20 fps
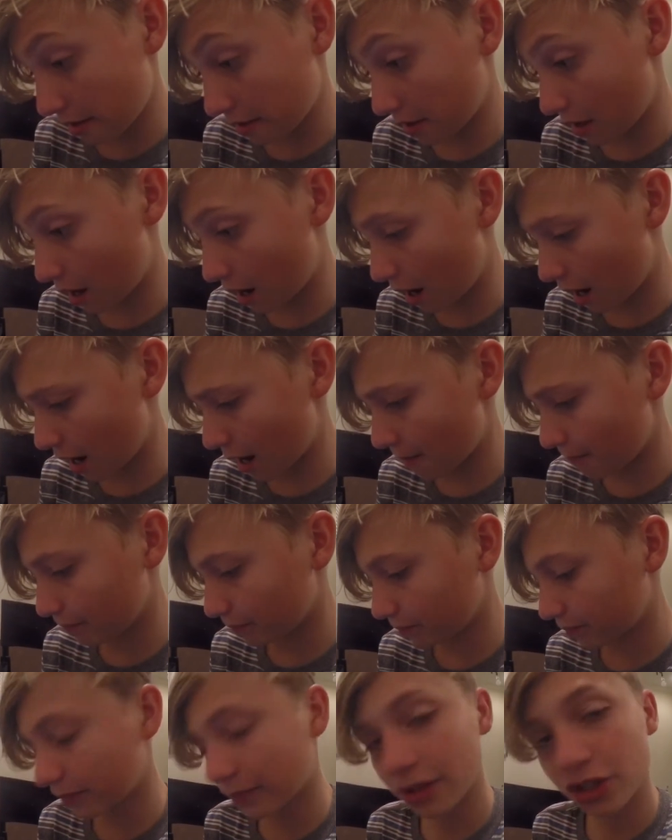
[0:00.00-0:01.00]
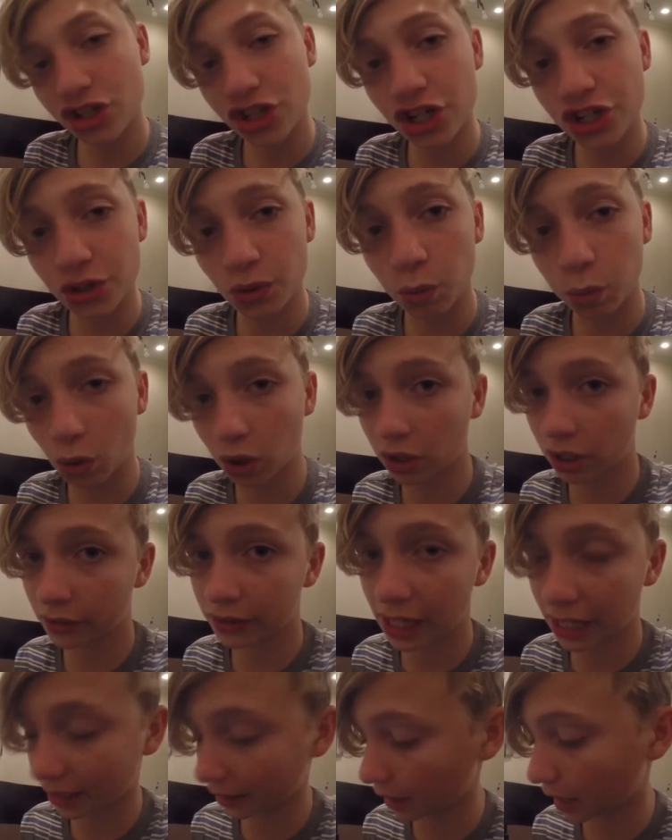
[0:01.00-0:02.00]
Um, she should work on
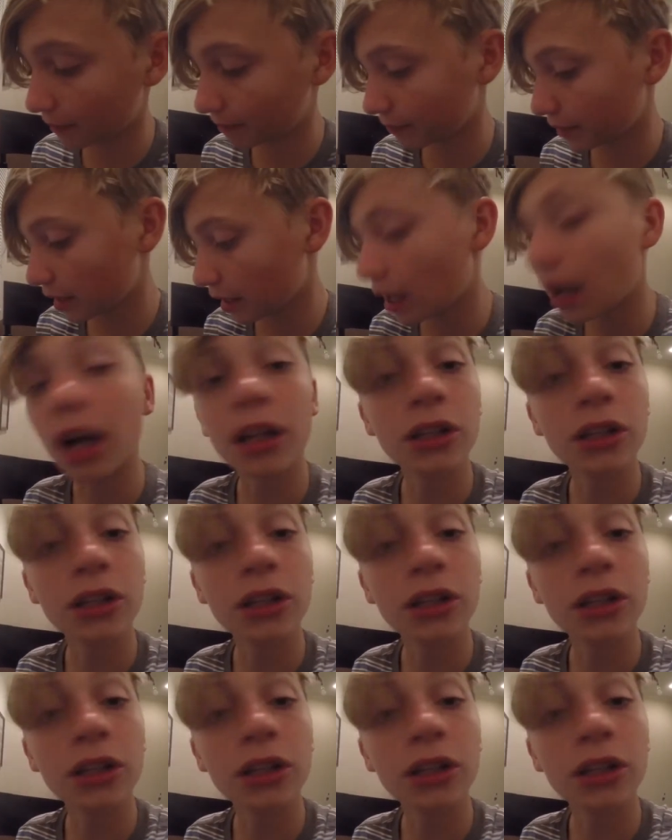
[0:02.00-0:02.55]
that a, a